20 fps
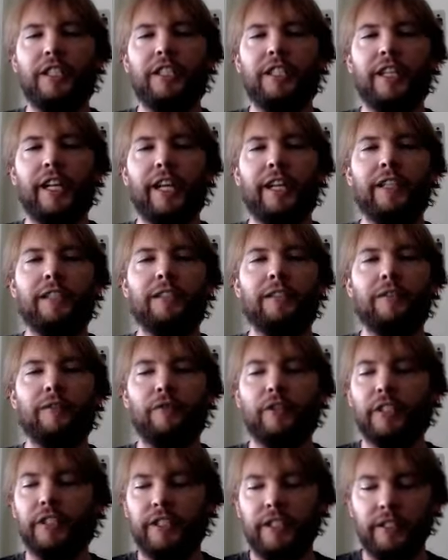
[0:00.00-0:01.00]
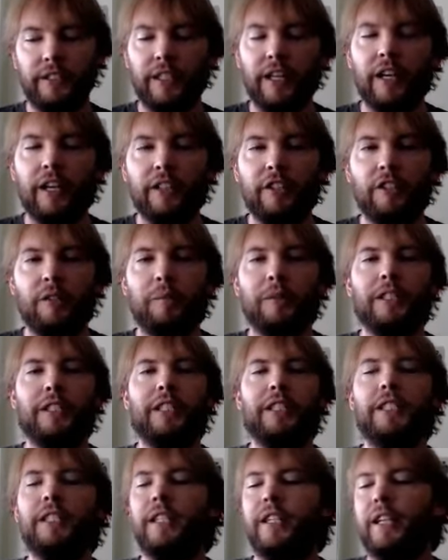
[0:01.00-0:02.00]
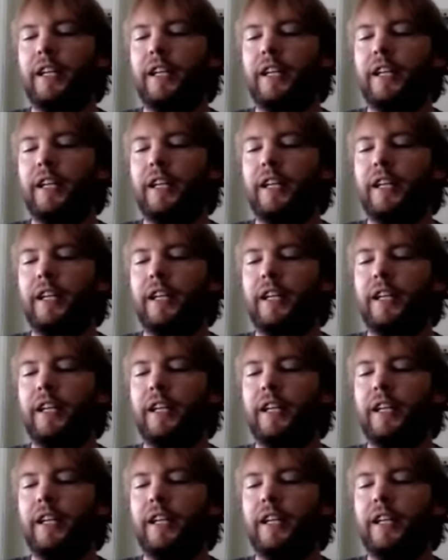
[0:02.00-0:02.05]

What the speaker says: chain versus the 100 million.